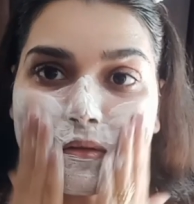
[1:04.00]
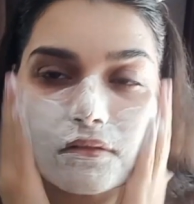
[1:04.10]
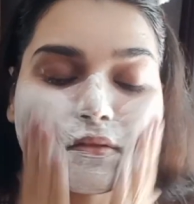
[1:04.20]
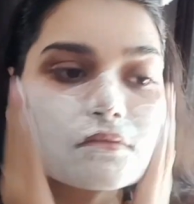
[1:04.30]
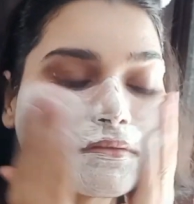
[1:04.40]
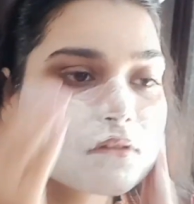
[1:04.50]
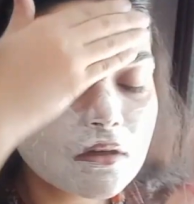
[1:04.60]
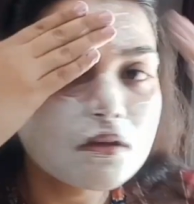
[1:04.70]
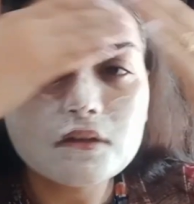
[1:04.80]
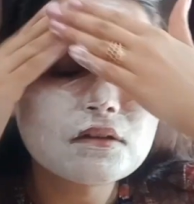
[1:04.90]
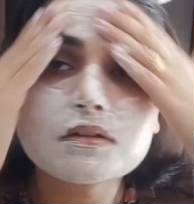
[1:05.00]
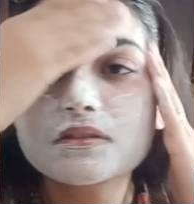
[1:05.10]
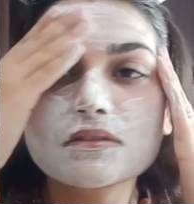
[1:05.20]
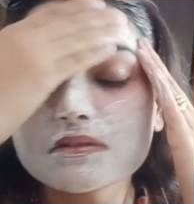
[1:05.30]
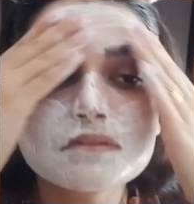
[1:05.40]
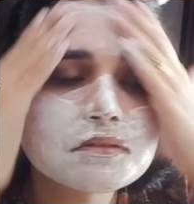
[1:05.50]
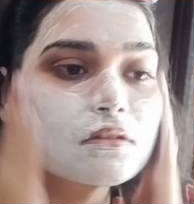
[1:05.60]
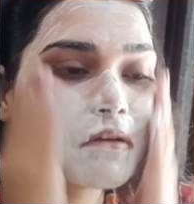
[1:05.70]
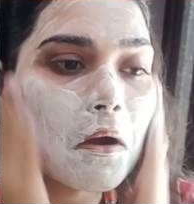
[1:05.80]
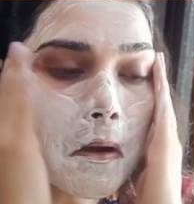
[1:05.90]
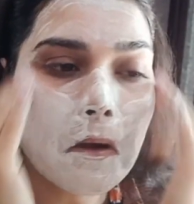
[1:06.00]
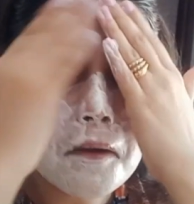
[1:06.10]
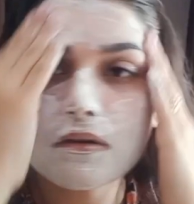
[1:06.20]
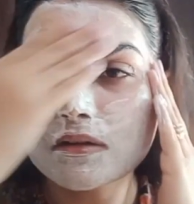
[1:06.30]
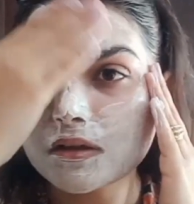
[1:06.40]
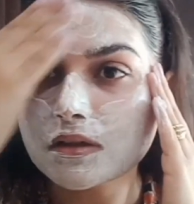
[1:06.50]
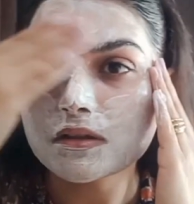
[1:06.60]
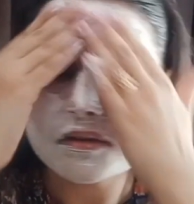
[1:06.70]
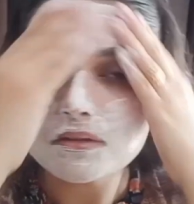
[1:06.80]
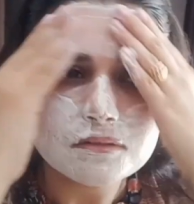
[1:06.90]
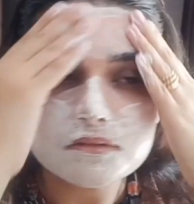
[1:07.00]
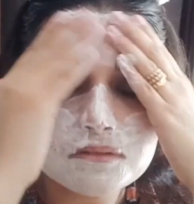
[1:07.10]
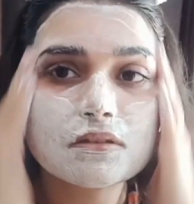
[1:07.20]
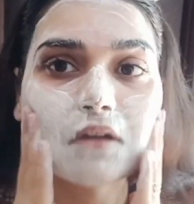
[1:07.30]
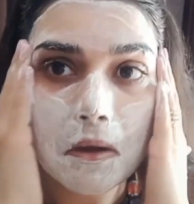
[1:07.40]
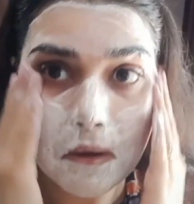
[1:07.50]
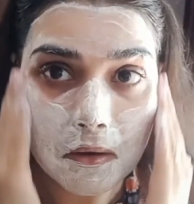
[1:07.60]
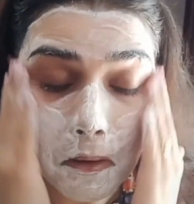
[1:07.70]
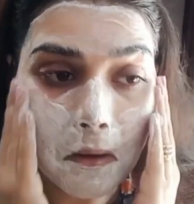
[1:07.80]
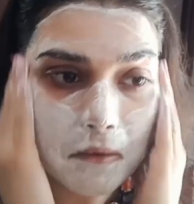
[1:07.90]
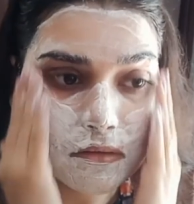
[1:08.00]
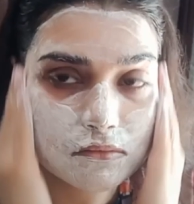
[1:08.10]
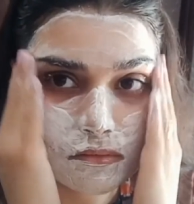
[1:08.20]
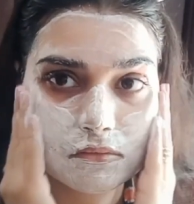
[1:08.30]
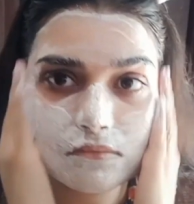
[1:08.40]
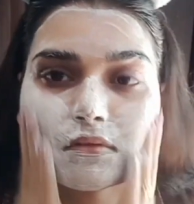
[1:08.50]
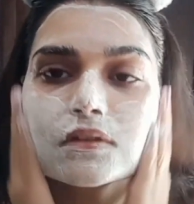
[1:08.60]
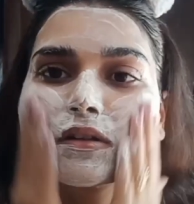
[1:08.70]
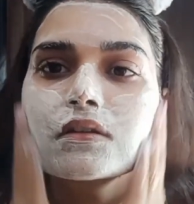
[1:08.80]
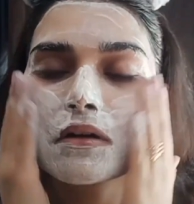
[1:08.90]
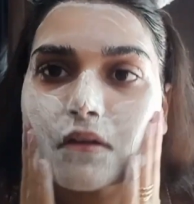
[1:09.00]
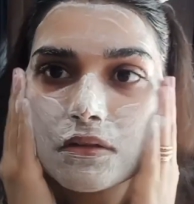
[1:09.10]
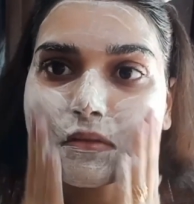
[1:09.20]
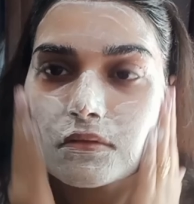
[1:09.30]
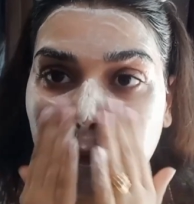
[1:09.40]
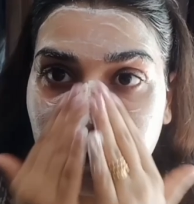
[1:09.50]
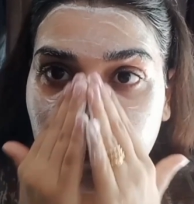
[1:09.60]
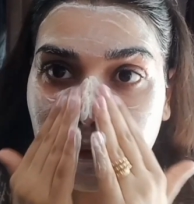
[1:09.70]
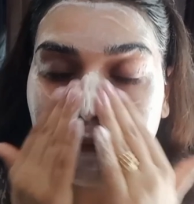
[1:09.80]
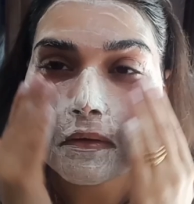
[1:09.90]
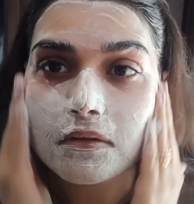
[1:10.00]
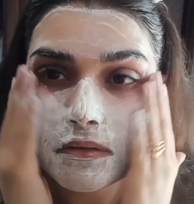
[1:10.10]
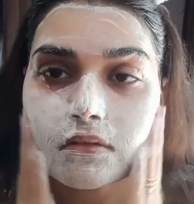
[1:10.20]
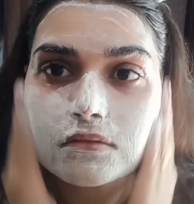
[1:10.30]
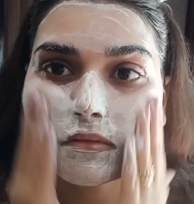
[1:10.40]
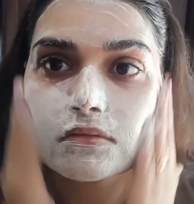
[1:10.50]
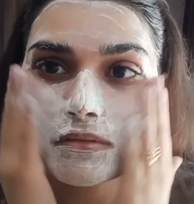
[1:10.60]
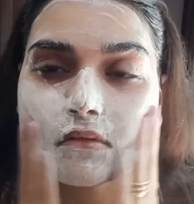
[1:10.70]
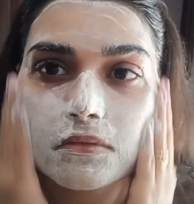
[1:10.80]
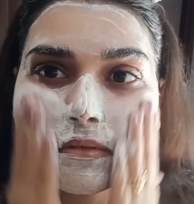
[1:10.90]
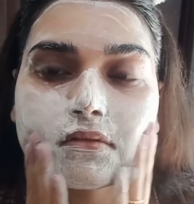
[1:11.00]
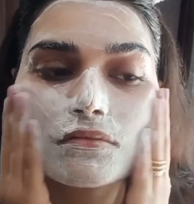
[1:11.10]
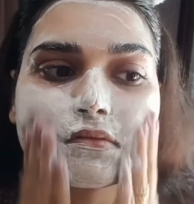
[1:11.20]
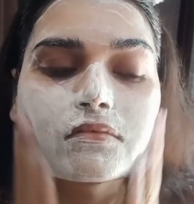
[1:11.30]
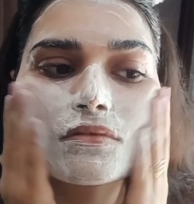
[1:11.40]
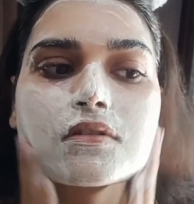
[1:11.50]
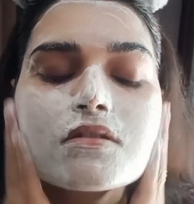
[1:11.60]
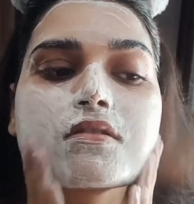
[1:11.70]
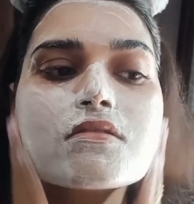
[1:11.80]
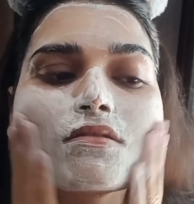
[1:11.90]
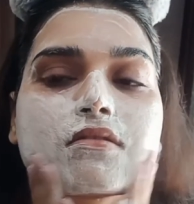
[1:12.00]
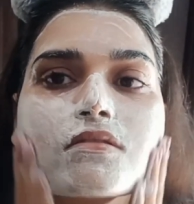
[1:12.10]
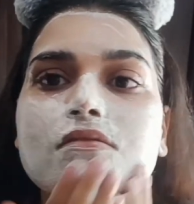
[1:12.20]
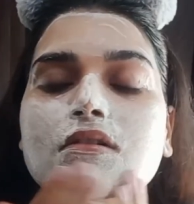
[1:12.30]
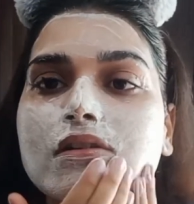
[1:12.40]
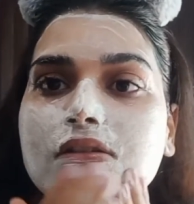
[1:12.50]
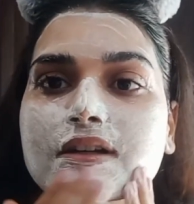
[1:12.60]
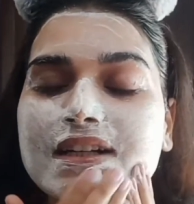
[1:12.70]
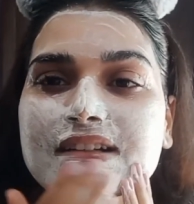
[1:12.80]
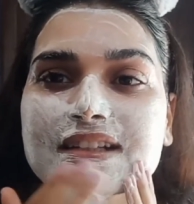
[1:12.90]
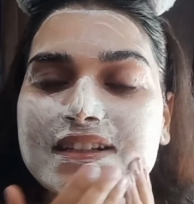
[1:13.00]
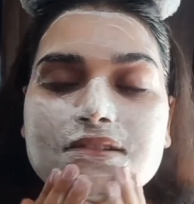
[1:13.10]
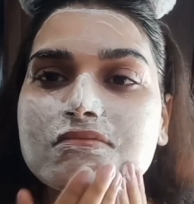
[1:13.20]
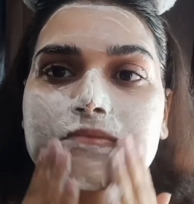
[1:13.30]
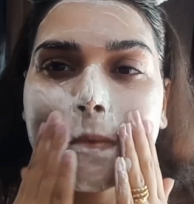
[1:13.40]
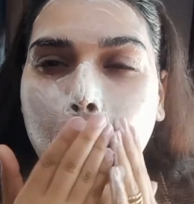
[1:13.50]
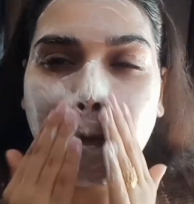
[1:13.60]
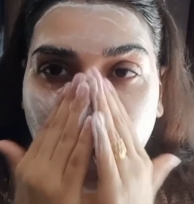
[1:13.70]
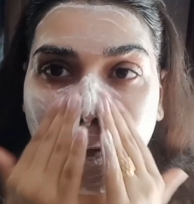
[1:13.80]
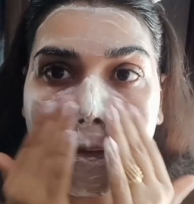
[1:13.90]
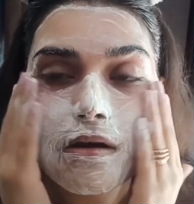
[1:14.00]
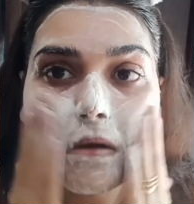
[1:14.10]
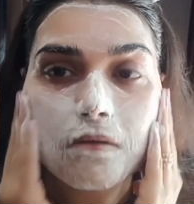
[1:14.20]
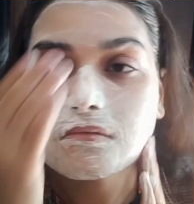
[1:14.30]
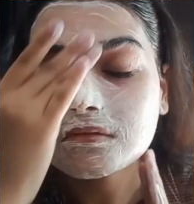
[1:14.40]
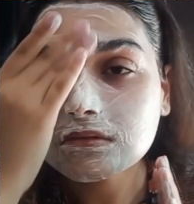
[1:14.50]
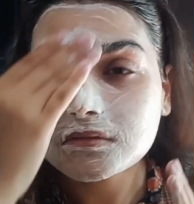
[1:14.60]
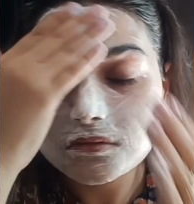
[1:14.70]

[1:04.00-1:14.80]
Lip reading: clog your hair follicle, which results in the trapping of your hair under the skin. Removing dead skin cells will not only ensure that the hair follicle is in